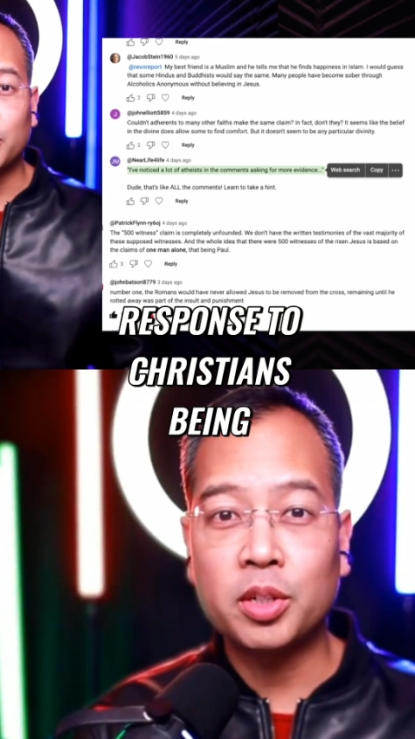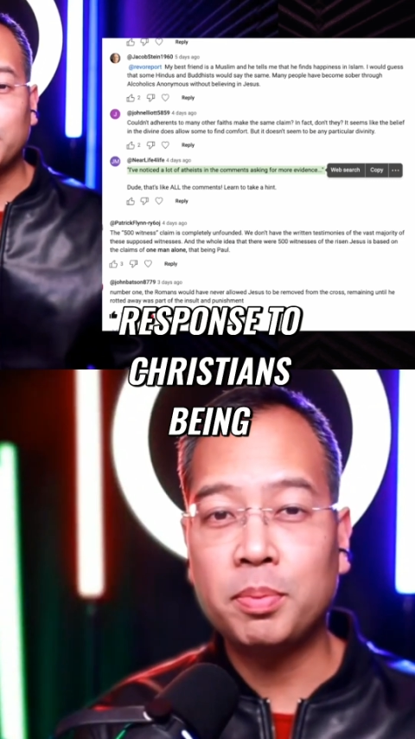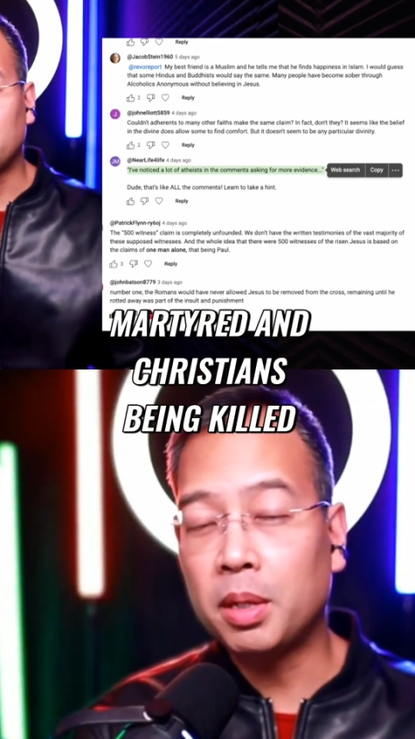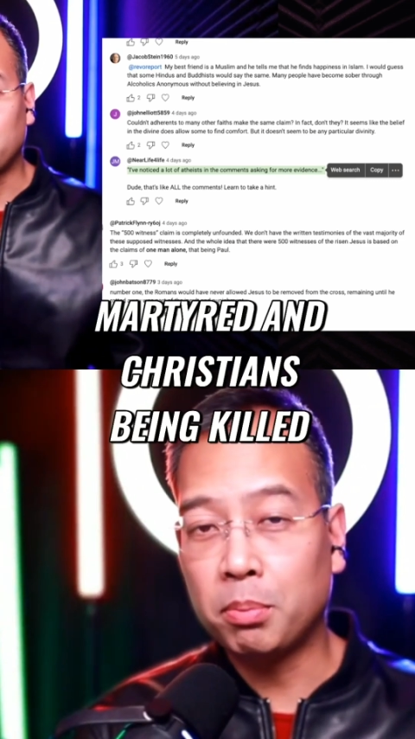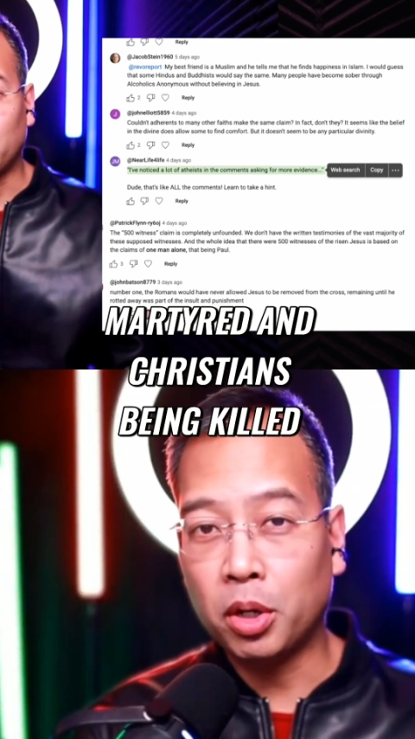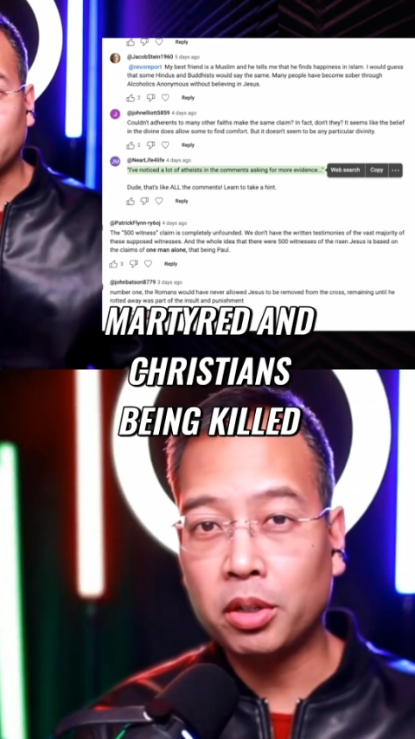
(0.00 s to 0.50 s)

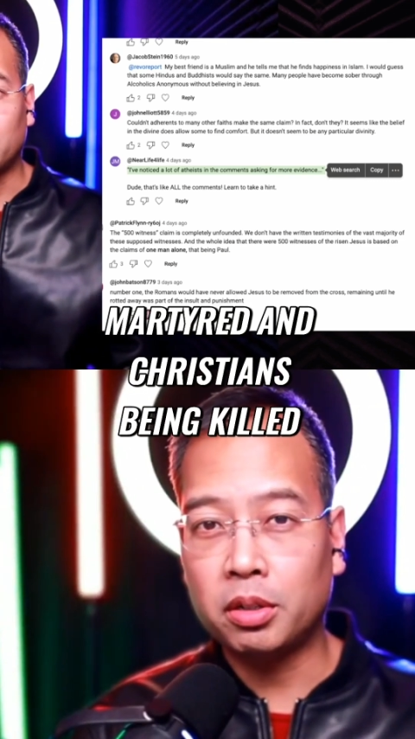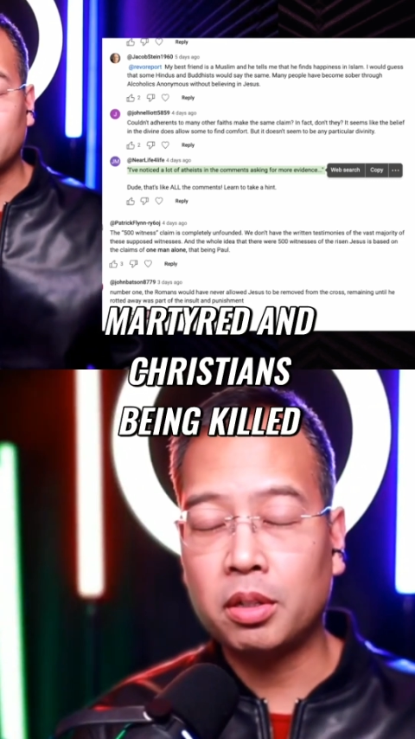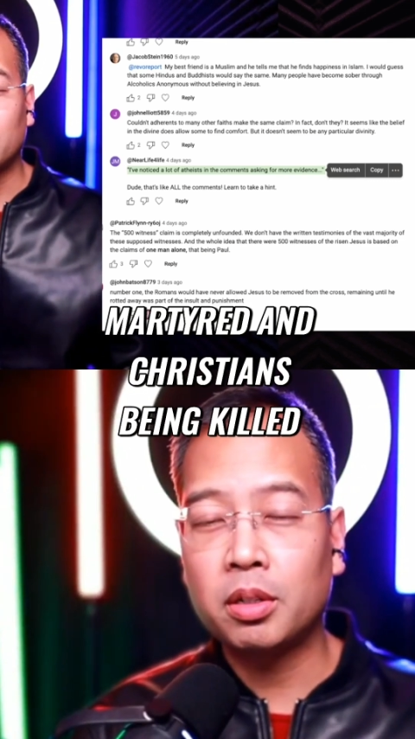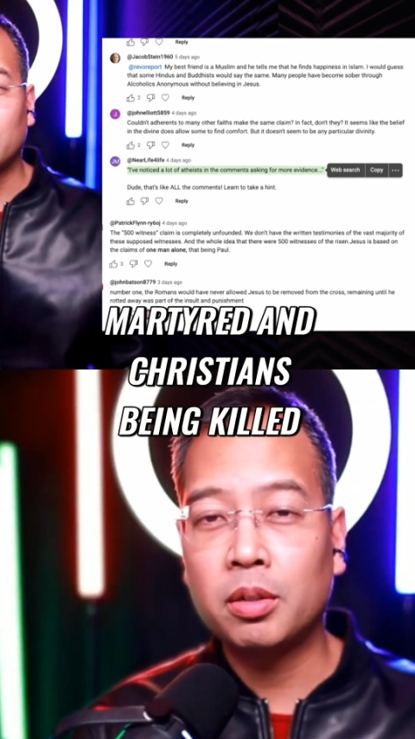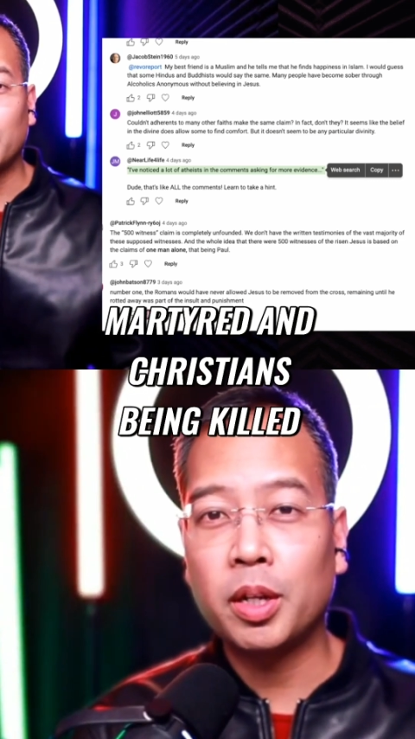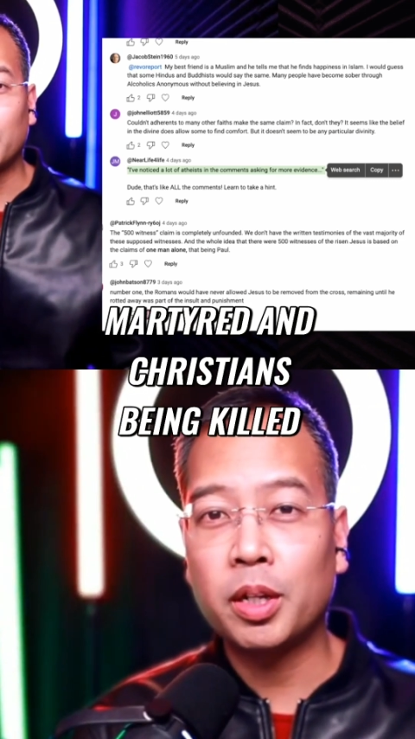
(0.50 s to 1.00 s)
martyred
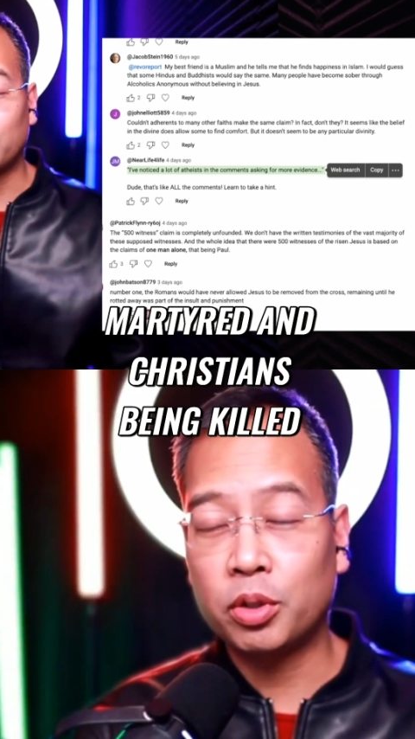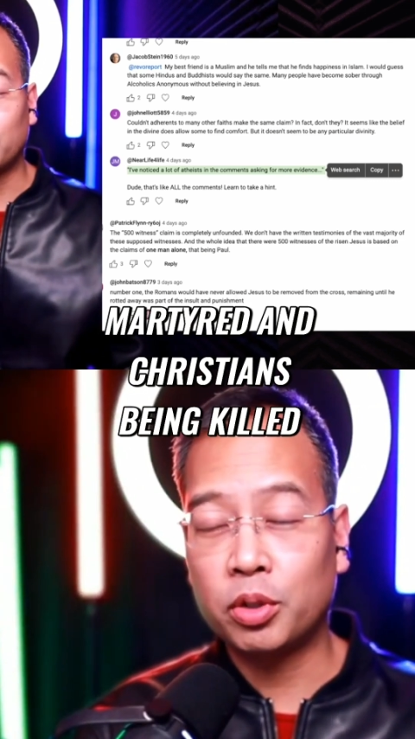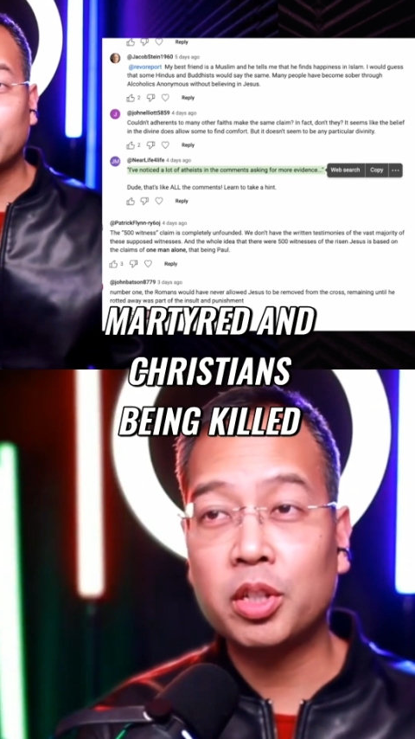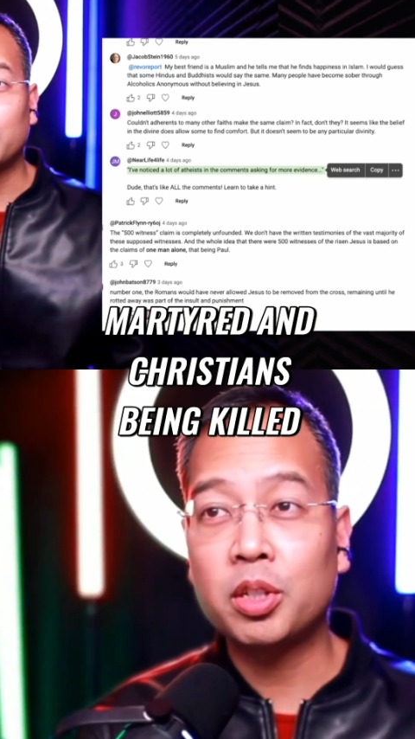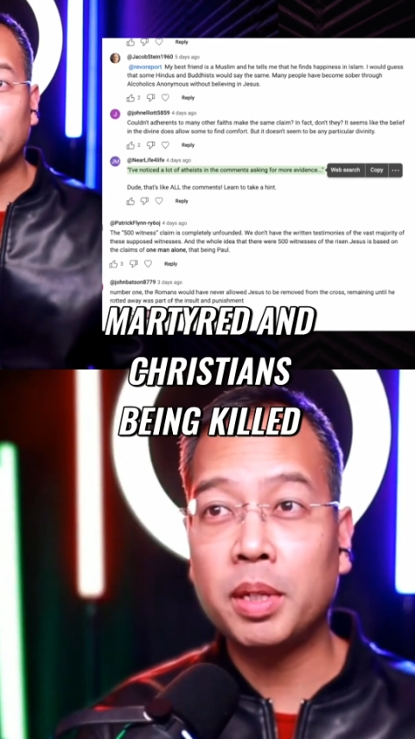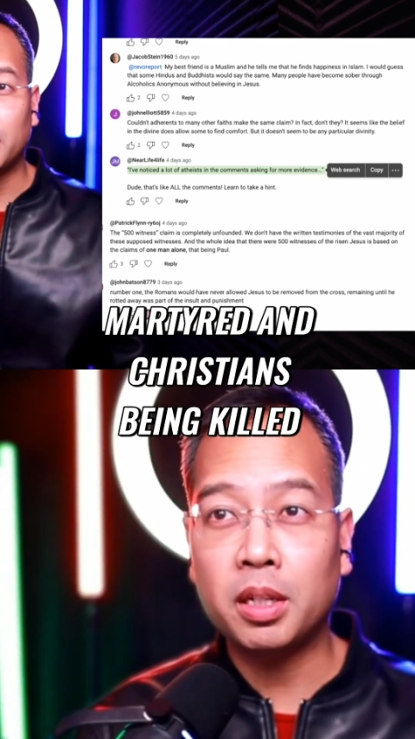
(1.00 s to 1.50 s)
and Christians
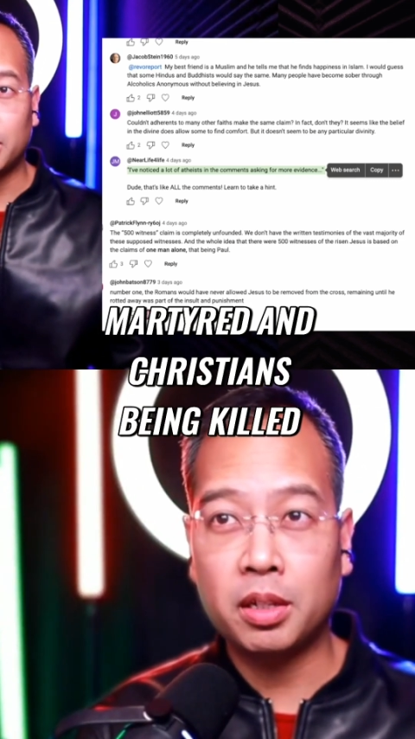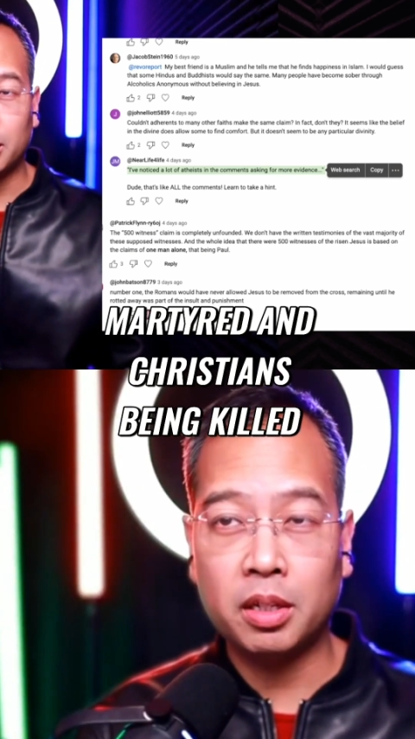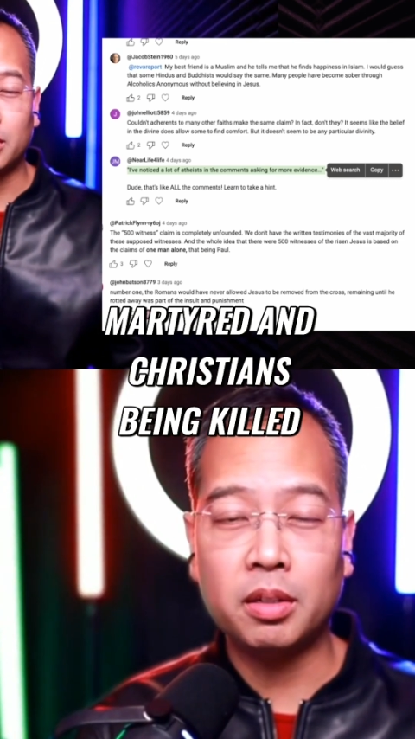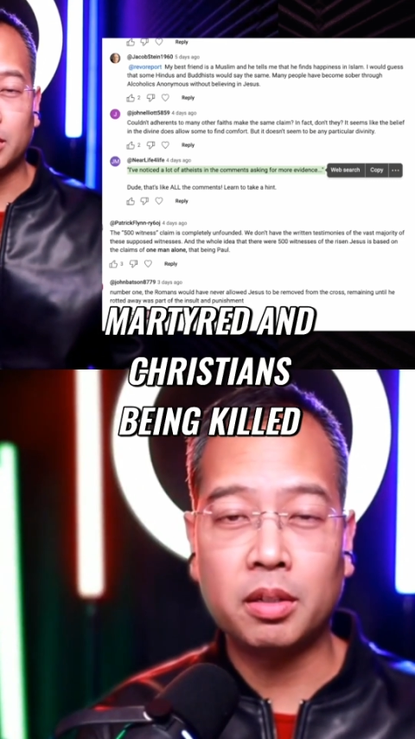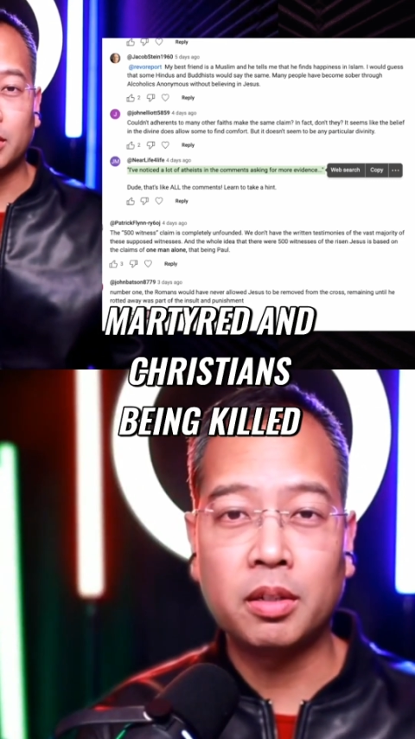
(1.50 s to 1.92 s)
being killed.